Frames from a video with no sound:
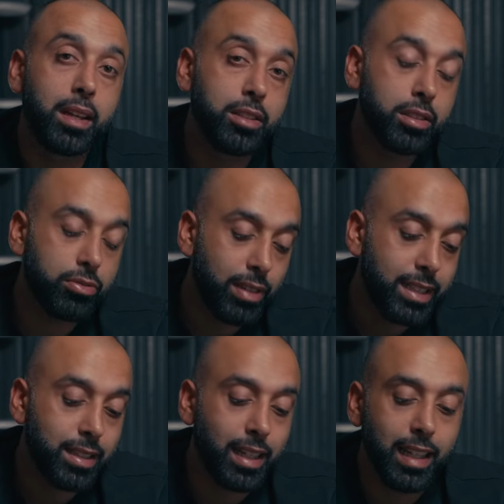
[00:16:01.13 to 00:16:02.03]
Just
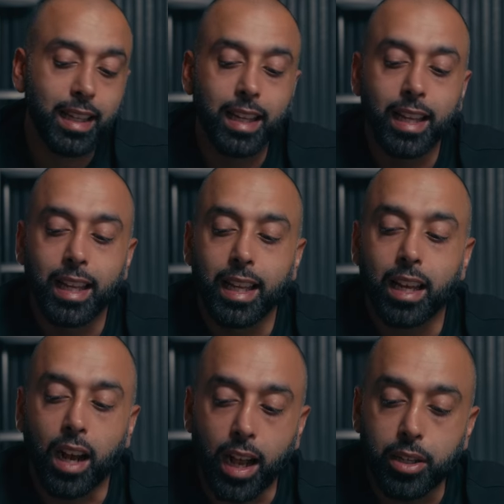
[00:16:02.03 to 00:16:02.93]
recently,
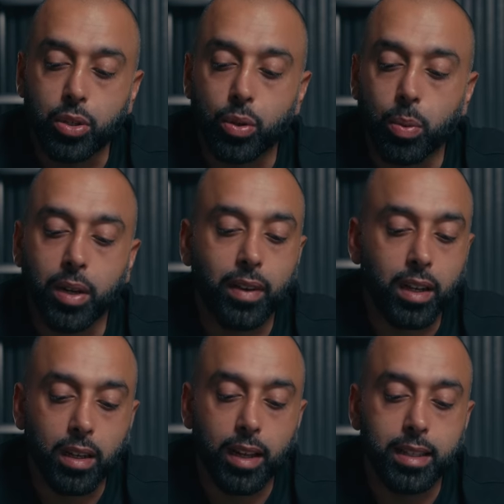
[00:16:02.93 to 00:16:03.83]
I took one of our
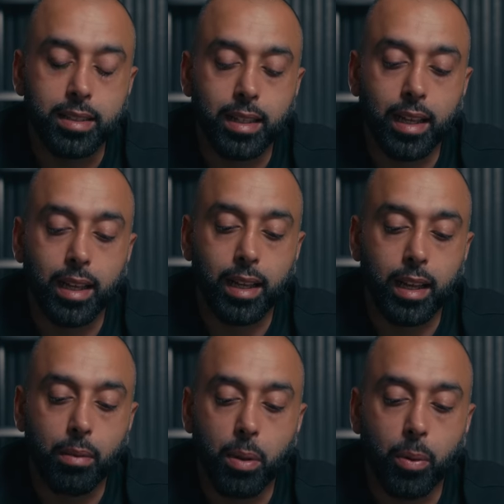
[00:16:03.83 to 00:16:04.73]
clients
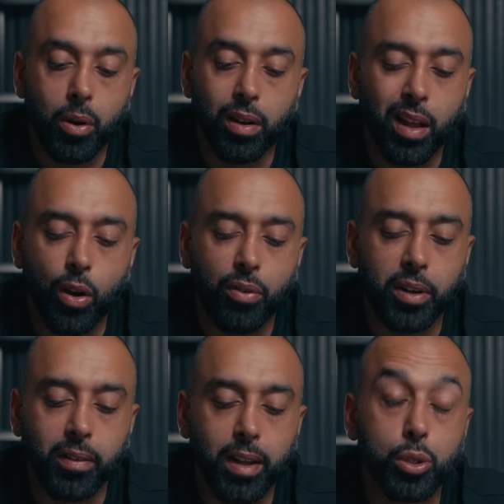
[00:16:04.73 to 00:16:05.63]
and we were on
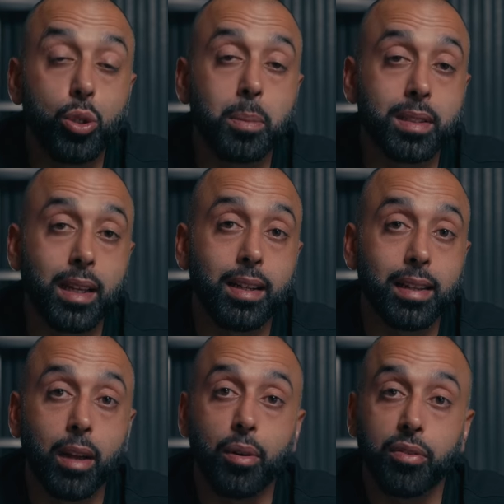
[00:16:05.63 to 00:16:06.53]
hovering around 2%.
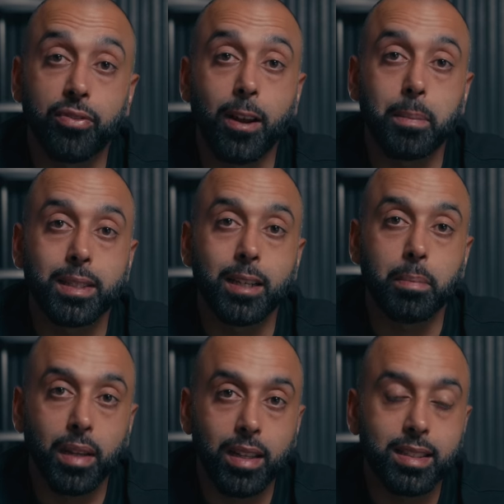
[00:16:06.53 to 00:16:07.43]
Now we're at 5%
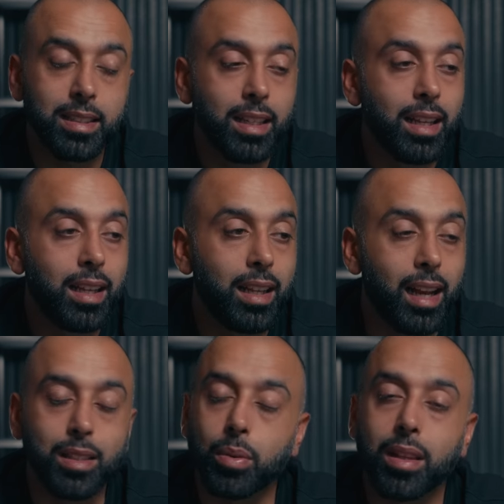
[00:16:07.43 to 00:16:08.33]
plus.
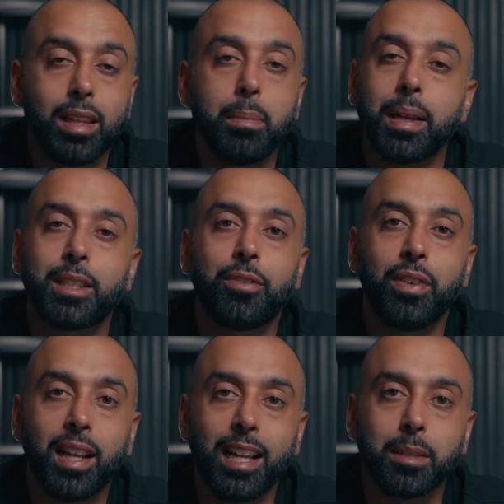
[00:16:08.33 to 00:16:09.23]
And it's one of the best
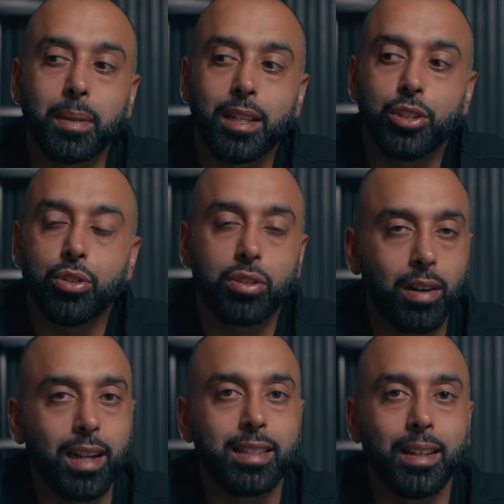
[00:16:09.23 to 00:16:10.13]
feelings because you
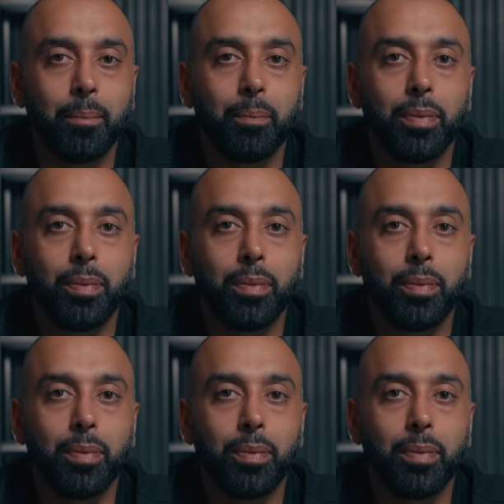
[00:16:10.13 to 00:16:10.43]
cracked it.